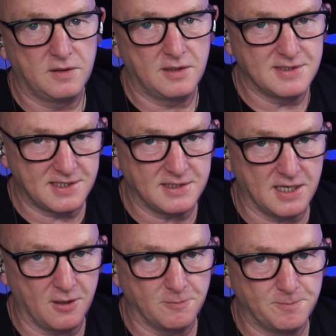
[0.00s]
and sit
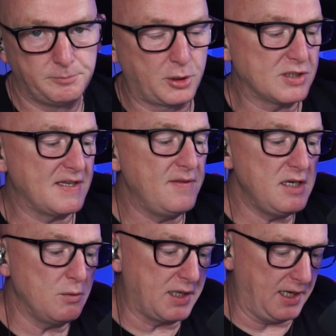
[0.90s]
down. Because in the
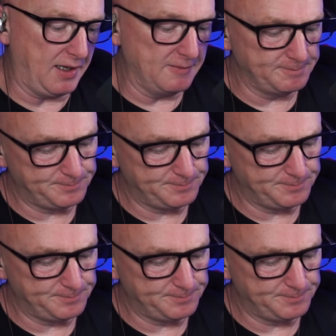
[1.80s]
UK,